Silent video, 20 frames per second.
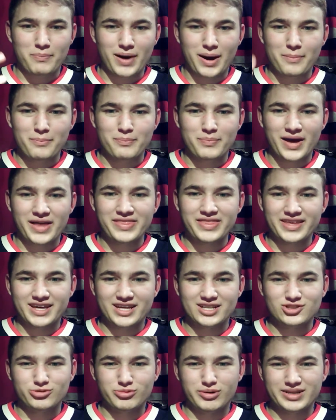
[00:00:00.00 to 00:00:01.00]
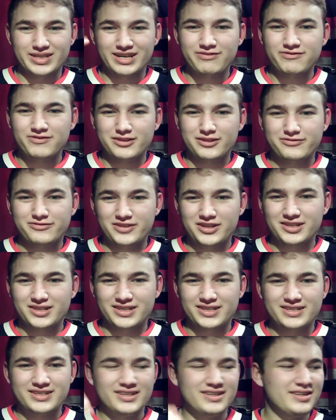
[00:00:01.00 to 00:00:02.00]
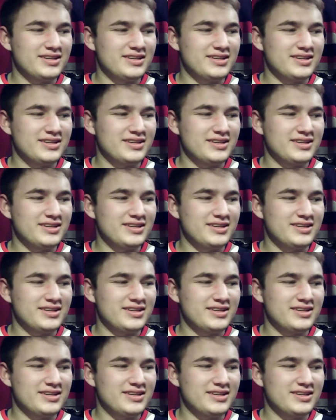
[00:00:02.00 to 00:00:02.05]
bending it, so I definitely feel it.